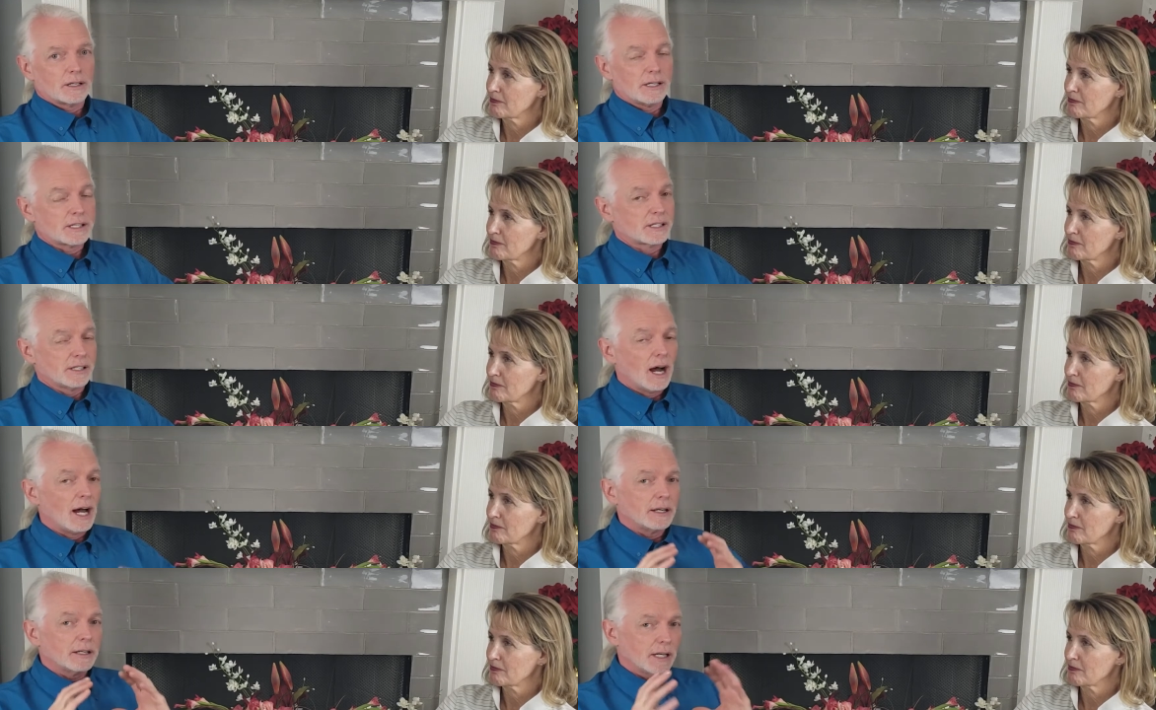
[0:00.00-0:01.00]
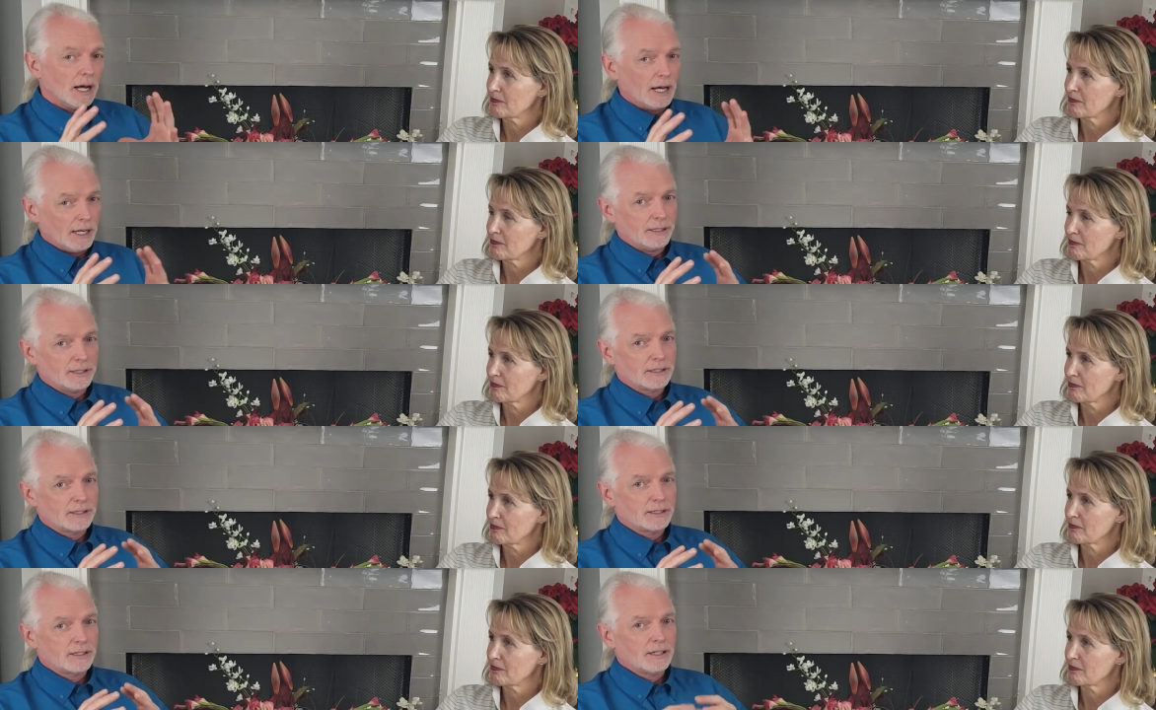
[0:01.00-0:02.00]
Speaker 1: is not God.
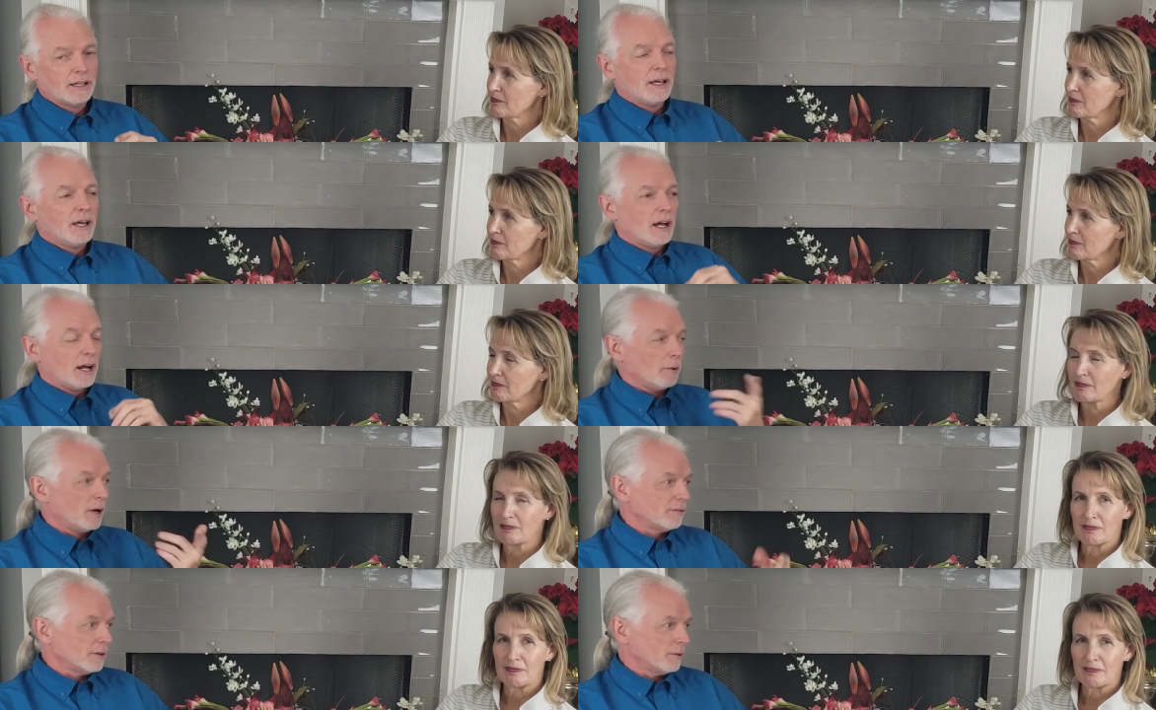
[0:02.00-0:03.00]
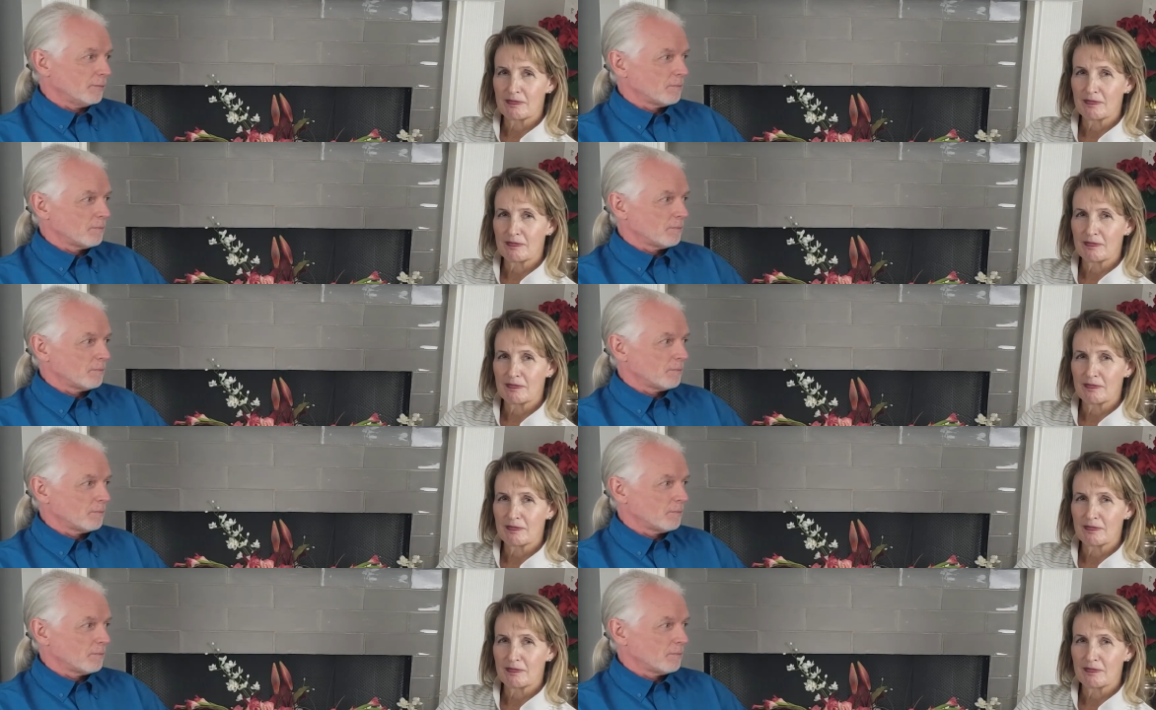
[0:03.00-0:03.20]
However,